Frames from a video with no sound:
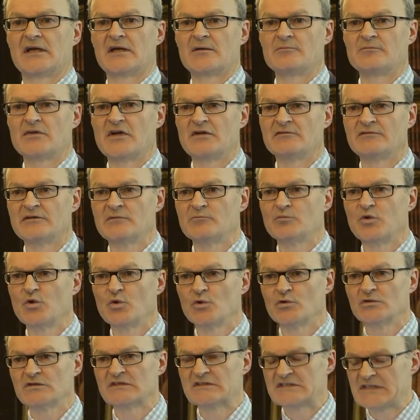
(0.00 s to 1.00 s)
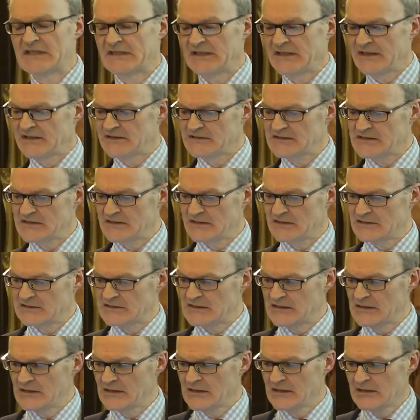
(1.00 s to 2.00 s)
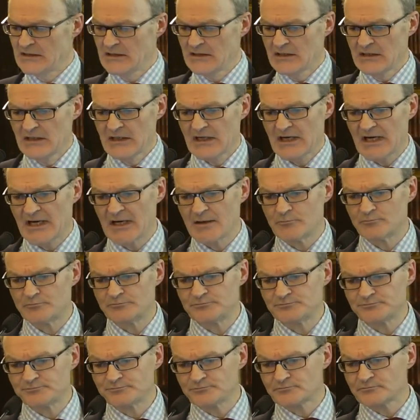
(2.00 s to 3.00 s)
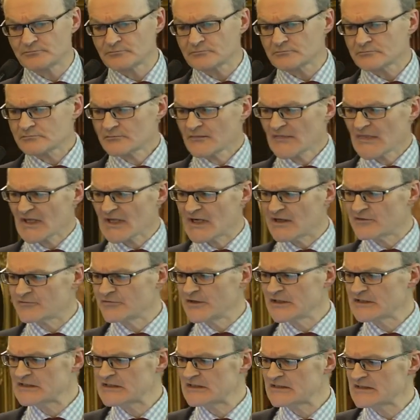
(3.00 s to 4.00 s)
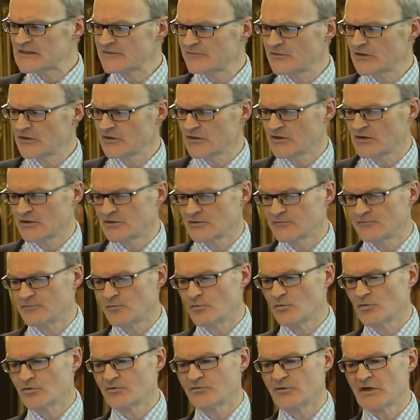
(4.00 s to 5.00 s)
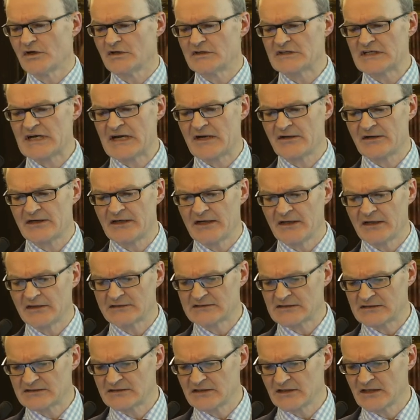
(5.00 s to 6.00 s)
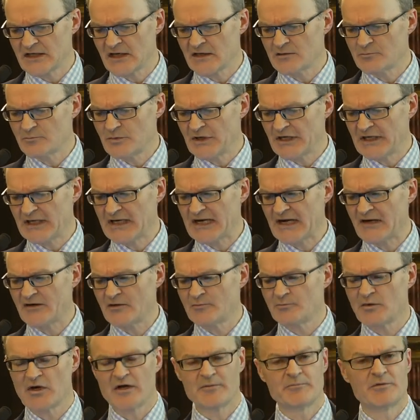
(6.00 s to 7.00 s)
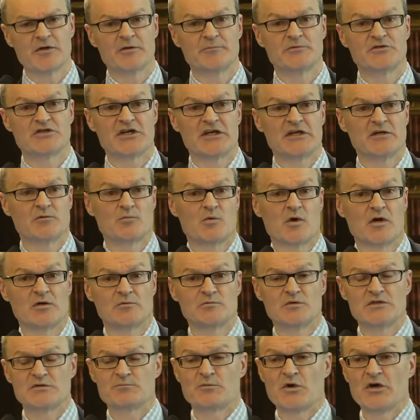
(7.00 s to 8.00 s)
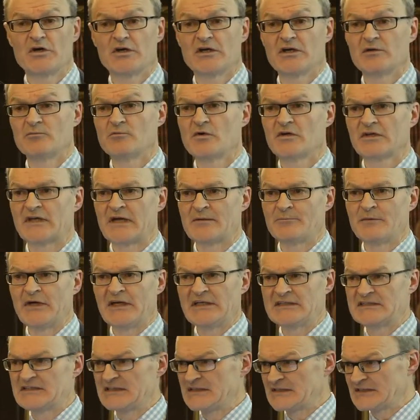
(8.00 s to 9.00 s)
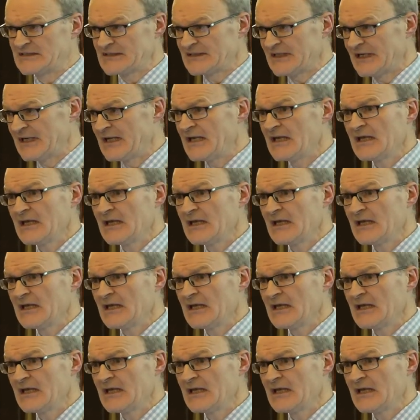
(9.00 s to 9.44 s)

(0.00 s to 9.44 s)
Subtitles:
of importance in the incident. For instance, if you look at the fourth row down here, it says the gun being carried by perpetrator one was broken. What that means is